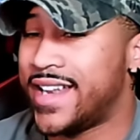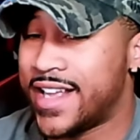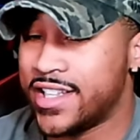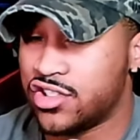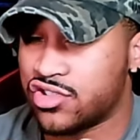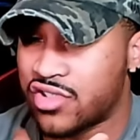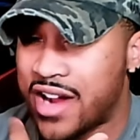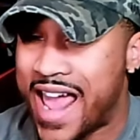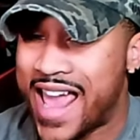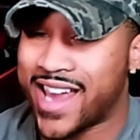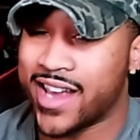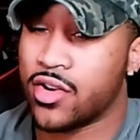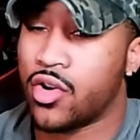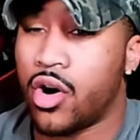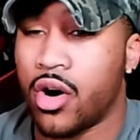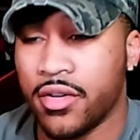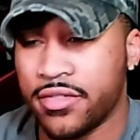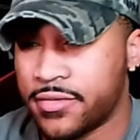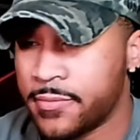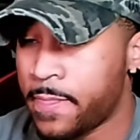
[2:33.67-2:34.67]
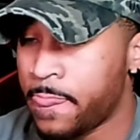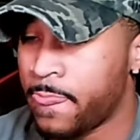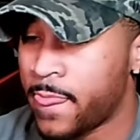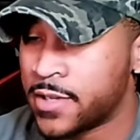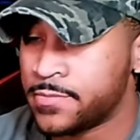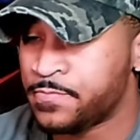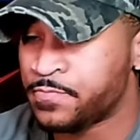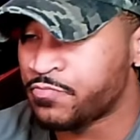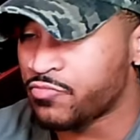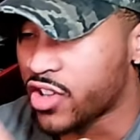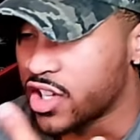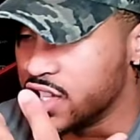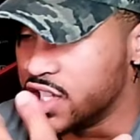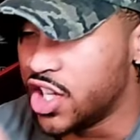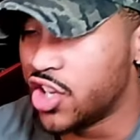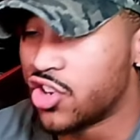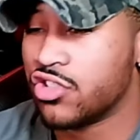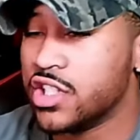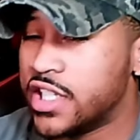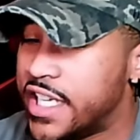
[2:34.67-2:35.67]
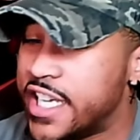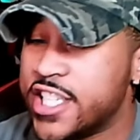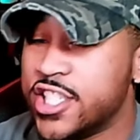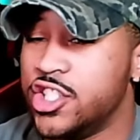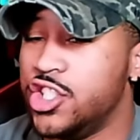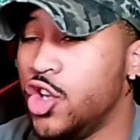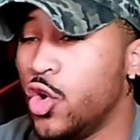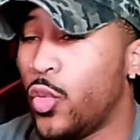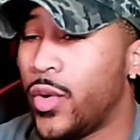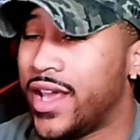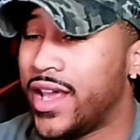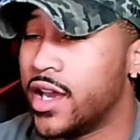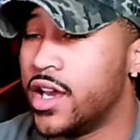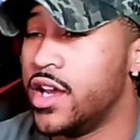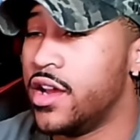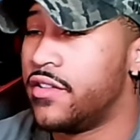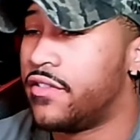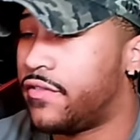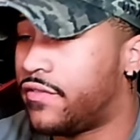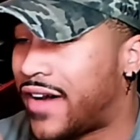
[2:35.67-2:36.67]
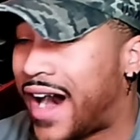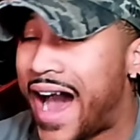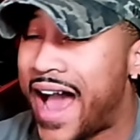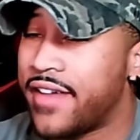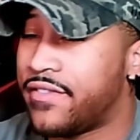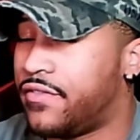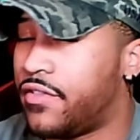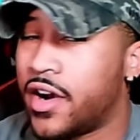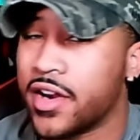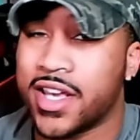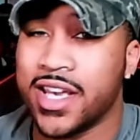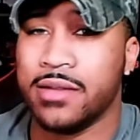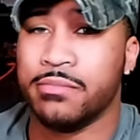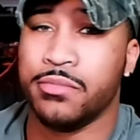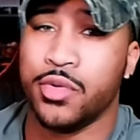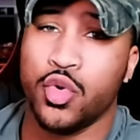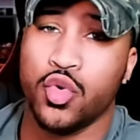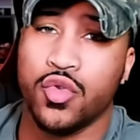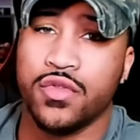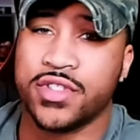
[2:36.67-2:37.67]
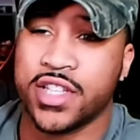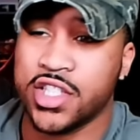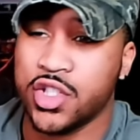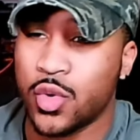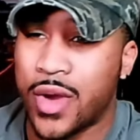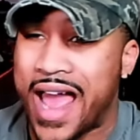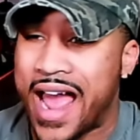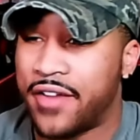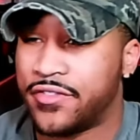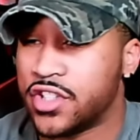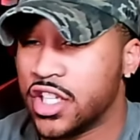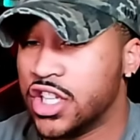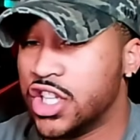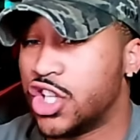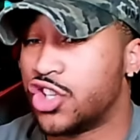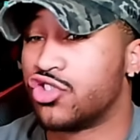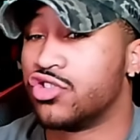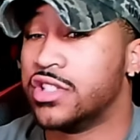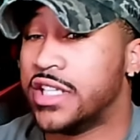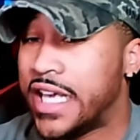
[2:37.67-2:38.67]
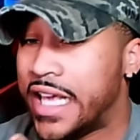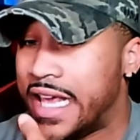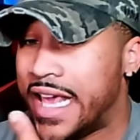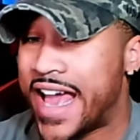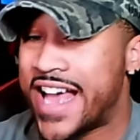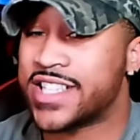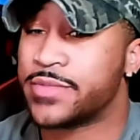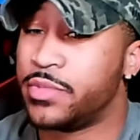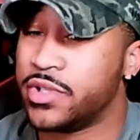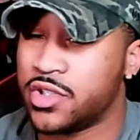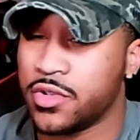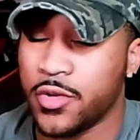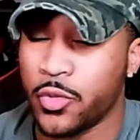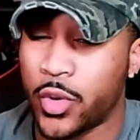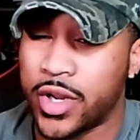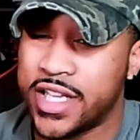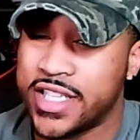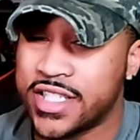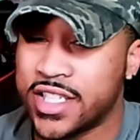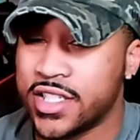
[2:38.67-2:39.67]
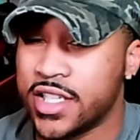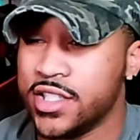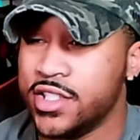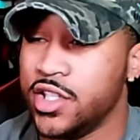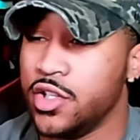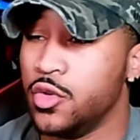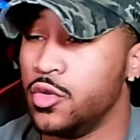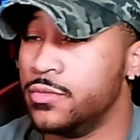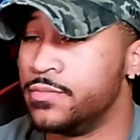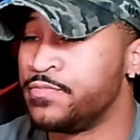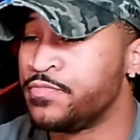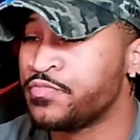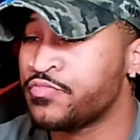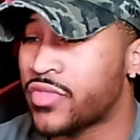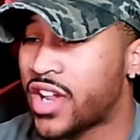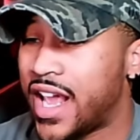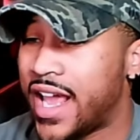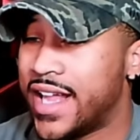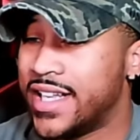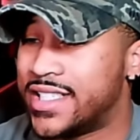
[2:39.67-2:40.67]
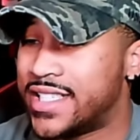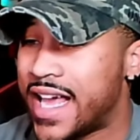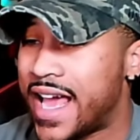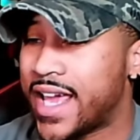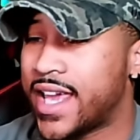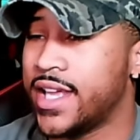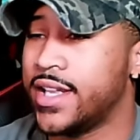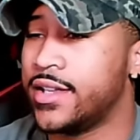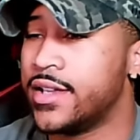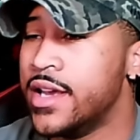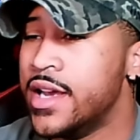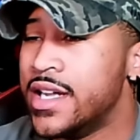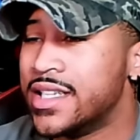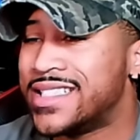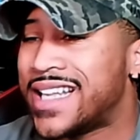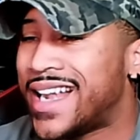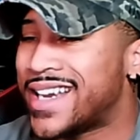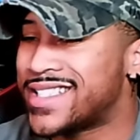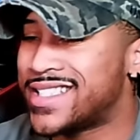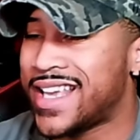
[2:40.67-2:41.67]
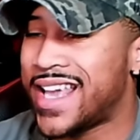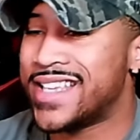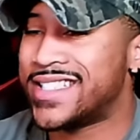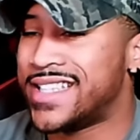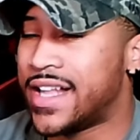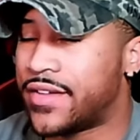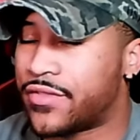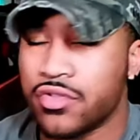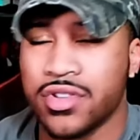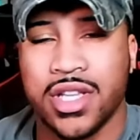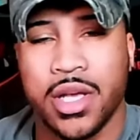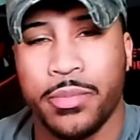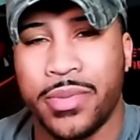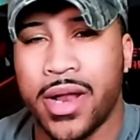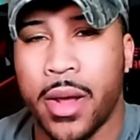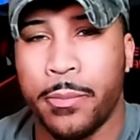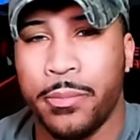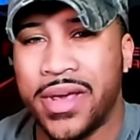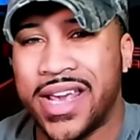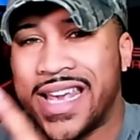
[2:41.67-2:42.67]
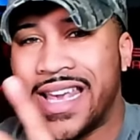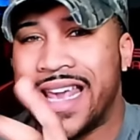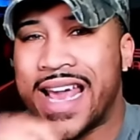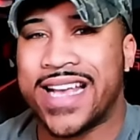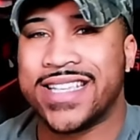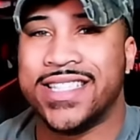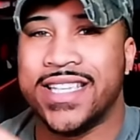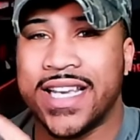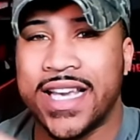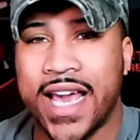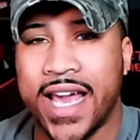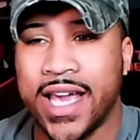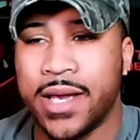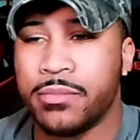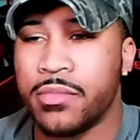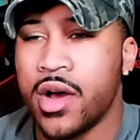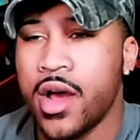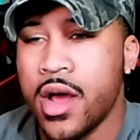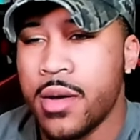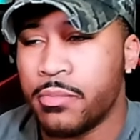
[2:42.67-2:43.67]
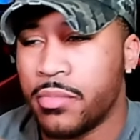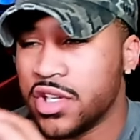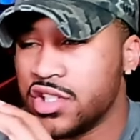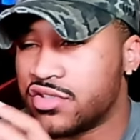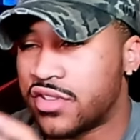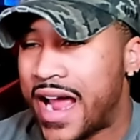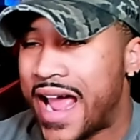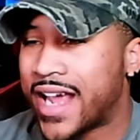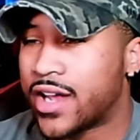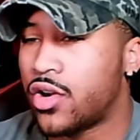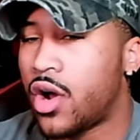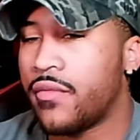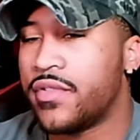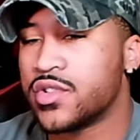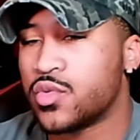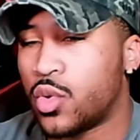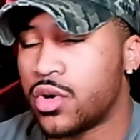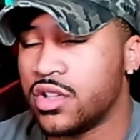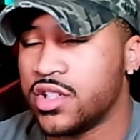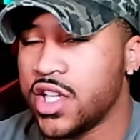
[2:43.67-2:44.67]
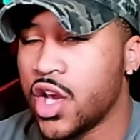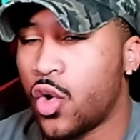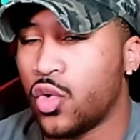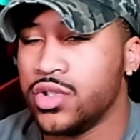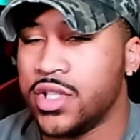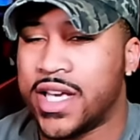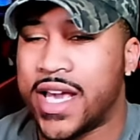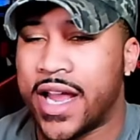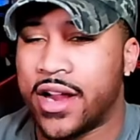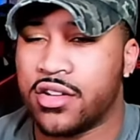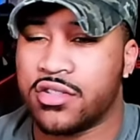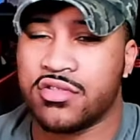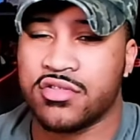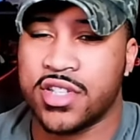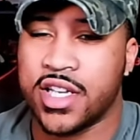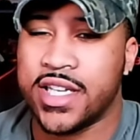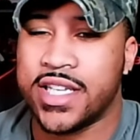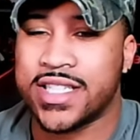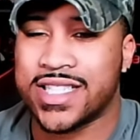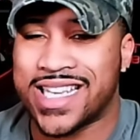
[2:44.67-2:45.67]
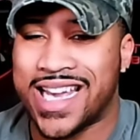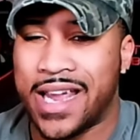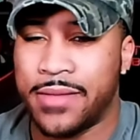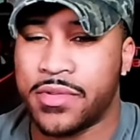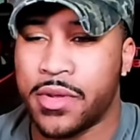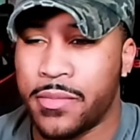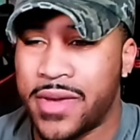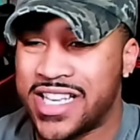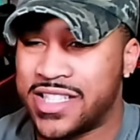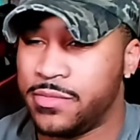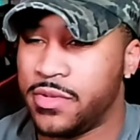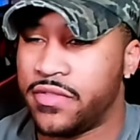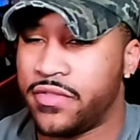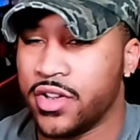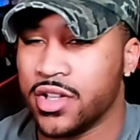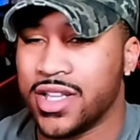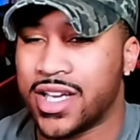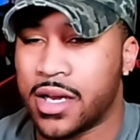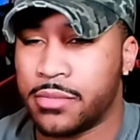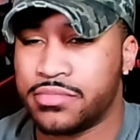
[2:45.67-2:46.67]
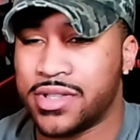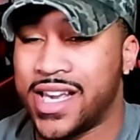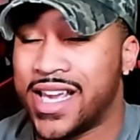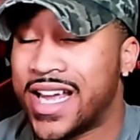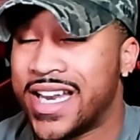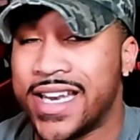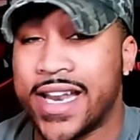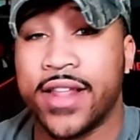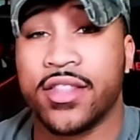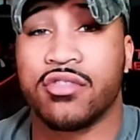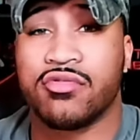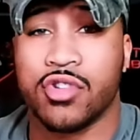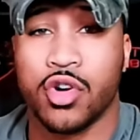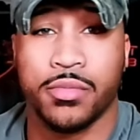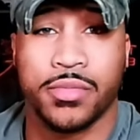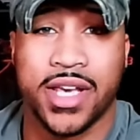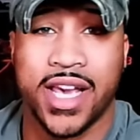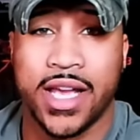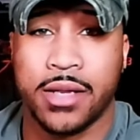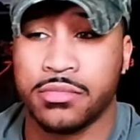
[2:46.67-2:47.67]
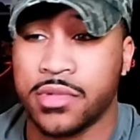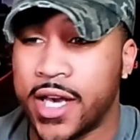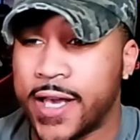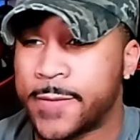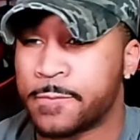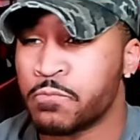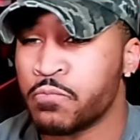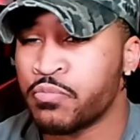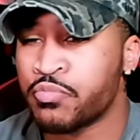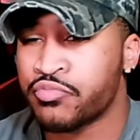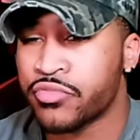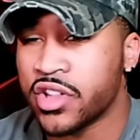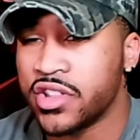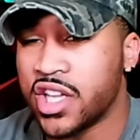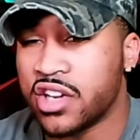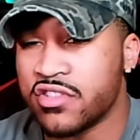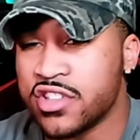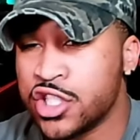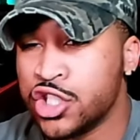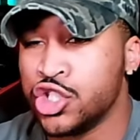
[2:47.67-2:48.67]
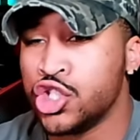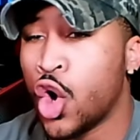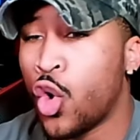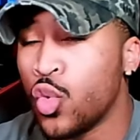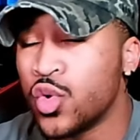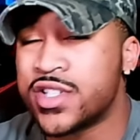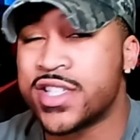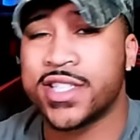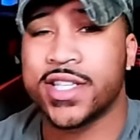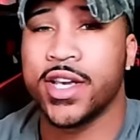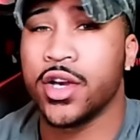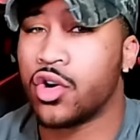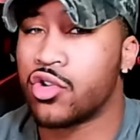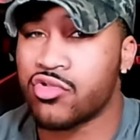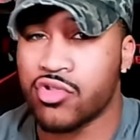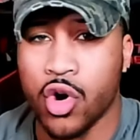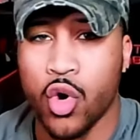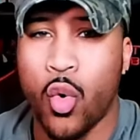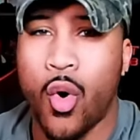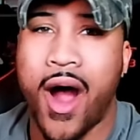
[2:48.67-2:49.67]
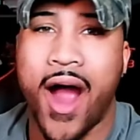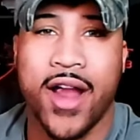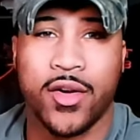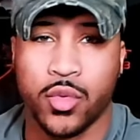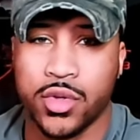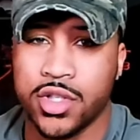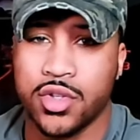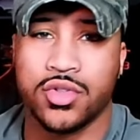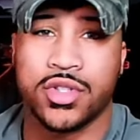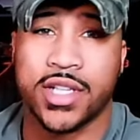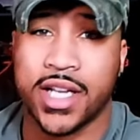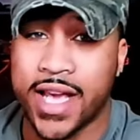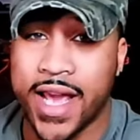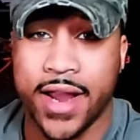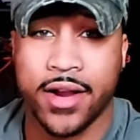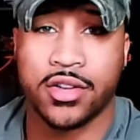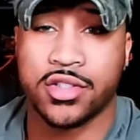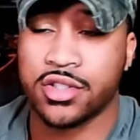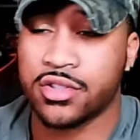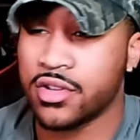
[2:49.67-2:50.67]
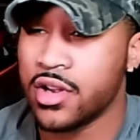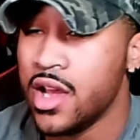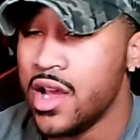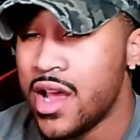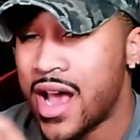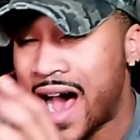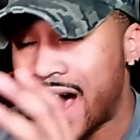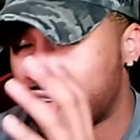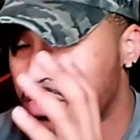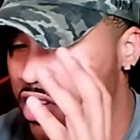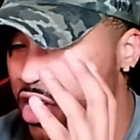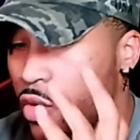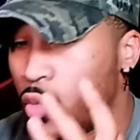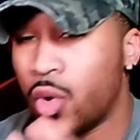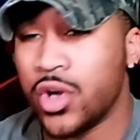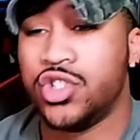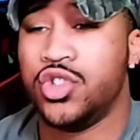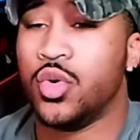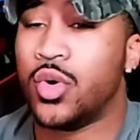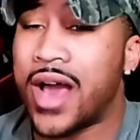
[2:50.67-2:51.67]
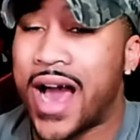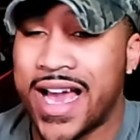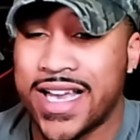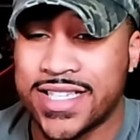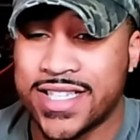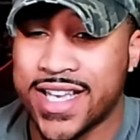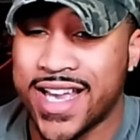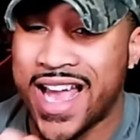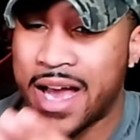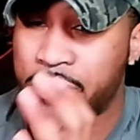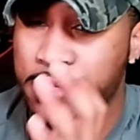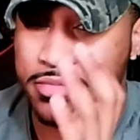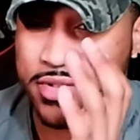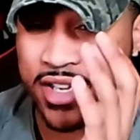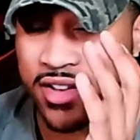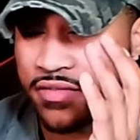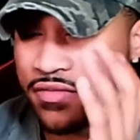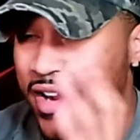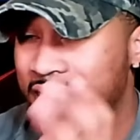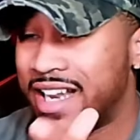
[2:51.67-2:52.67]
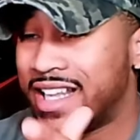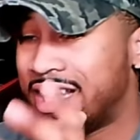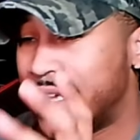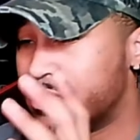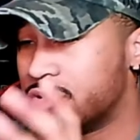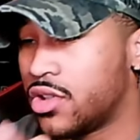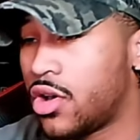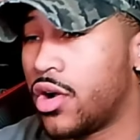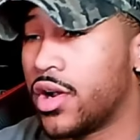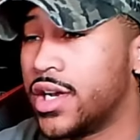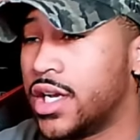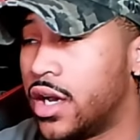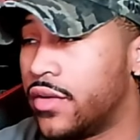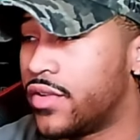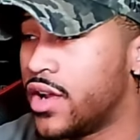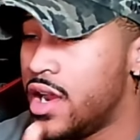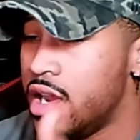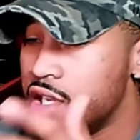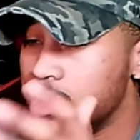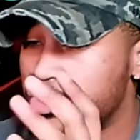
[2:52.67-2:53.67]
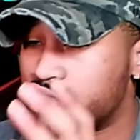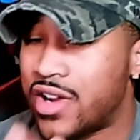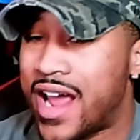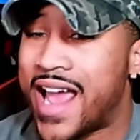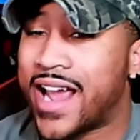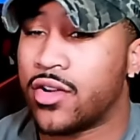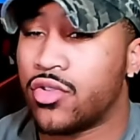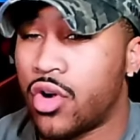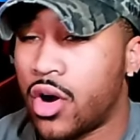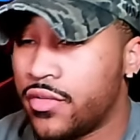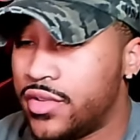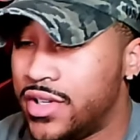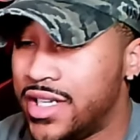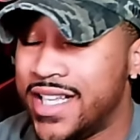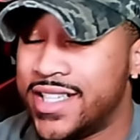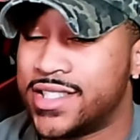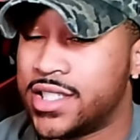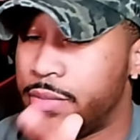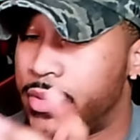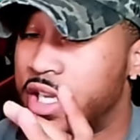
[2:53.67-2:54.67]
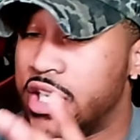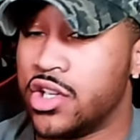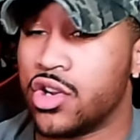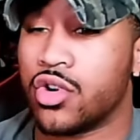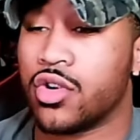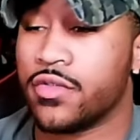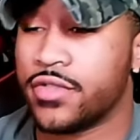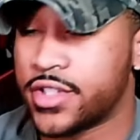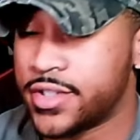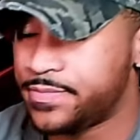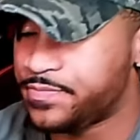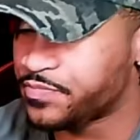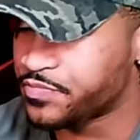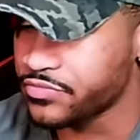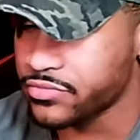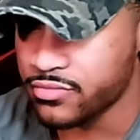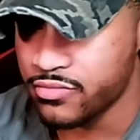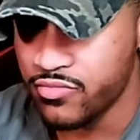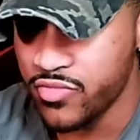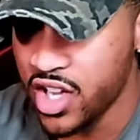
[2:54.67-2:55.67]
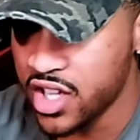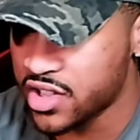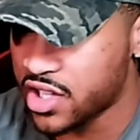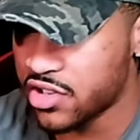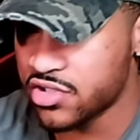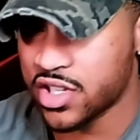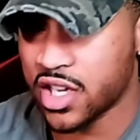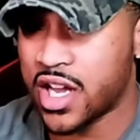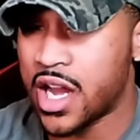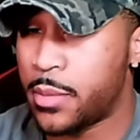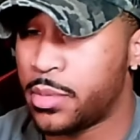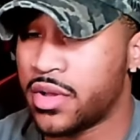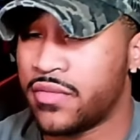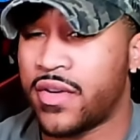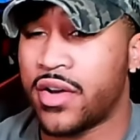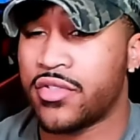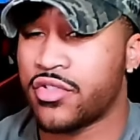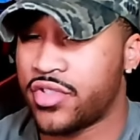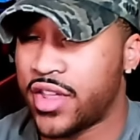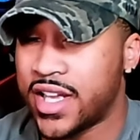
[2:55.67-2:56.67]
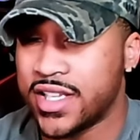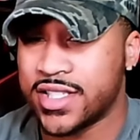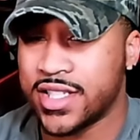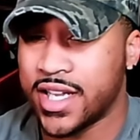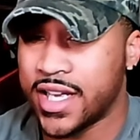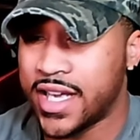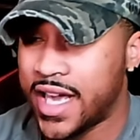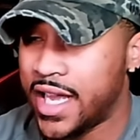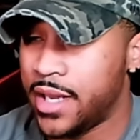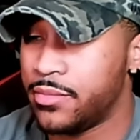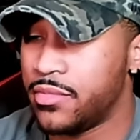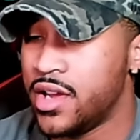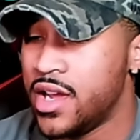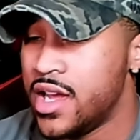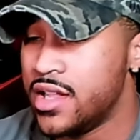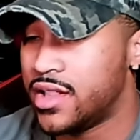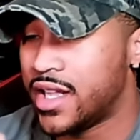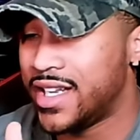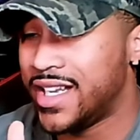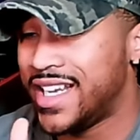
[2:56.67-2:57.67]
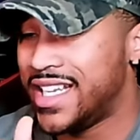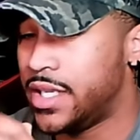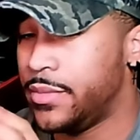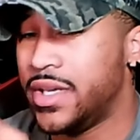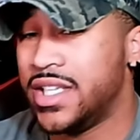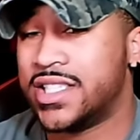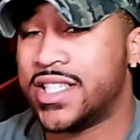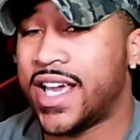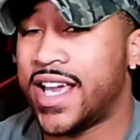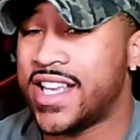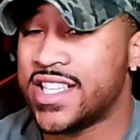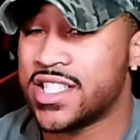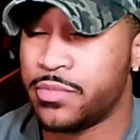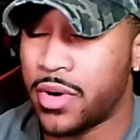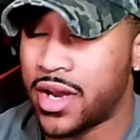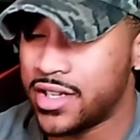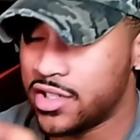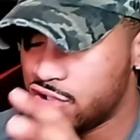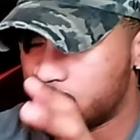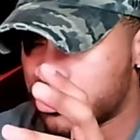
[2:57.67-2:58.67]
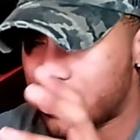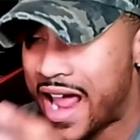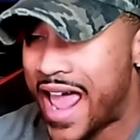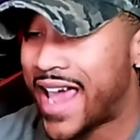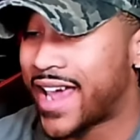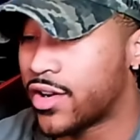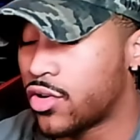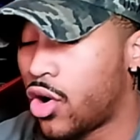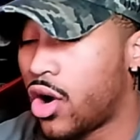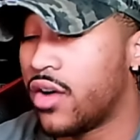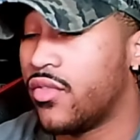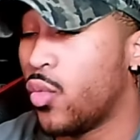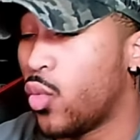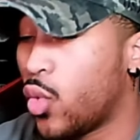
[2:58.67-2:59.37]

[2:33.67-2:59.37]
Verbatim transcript: that Dragunov literally is doing 5 fucking moves and you have to literally guess between what he's gonna do. And Tekken, not to say it's never really been a big guessy game, but Dragunov is one of the only characters in this game that makes me feel like I'm playing a Netherrealm game. Like, there is no skill required with using the character. I don't care what you guys say, I've been playing fighting games long enough. Dragunov needs to be nerfed. There's a couple of other things in the game that need to be changed, but Dragunov